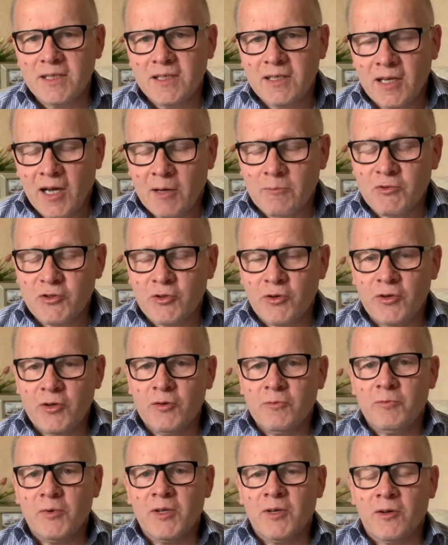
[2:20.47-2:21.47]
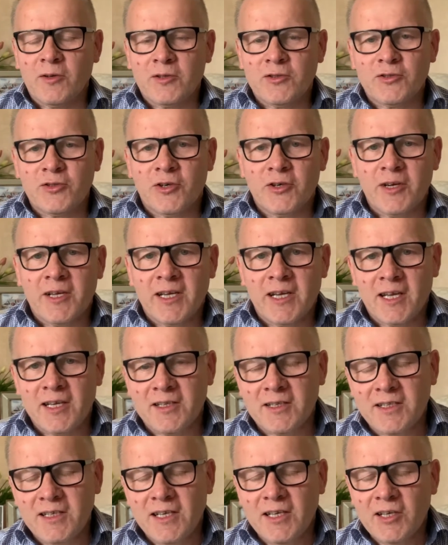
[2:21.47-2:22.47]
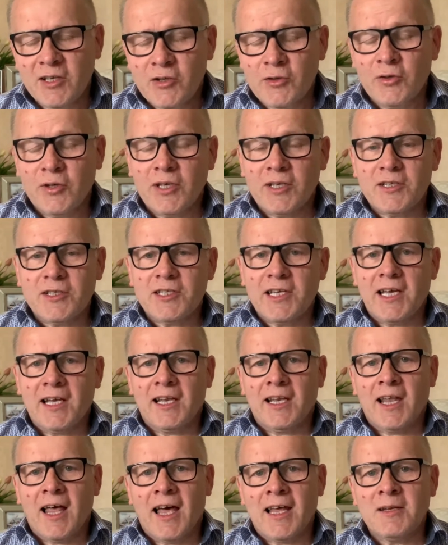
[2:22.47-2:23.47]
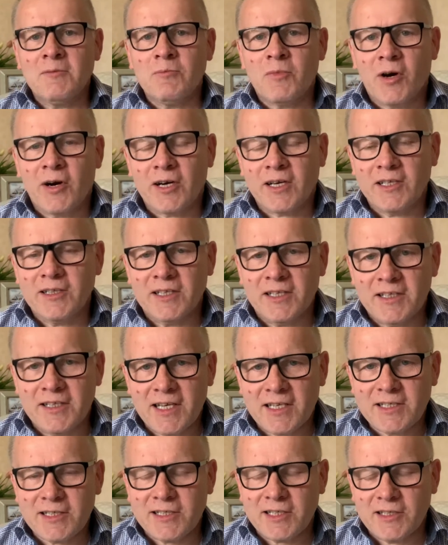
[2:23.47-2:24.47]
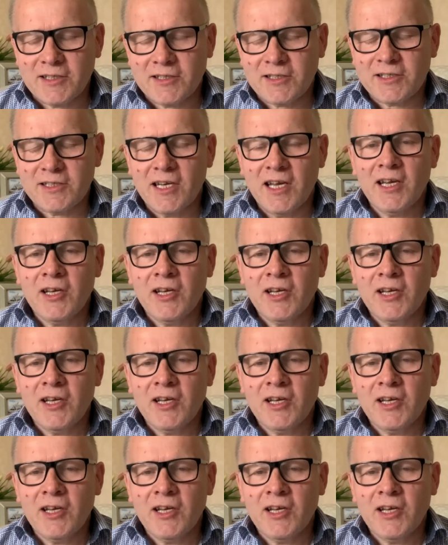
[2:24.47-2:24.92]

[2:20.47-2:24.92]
I'm sure you've been on a journey and you can see a landmark in the distance.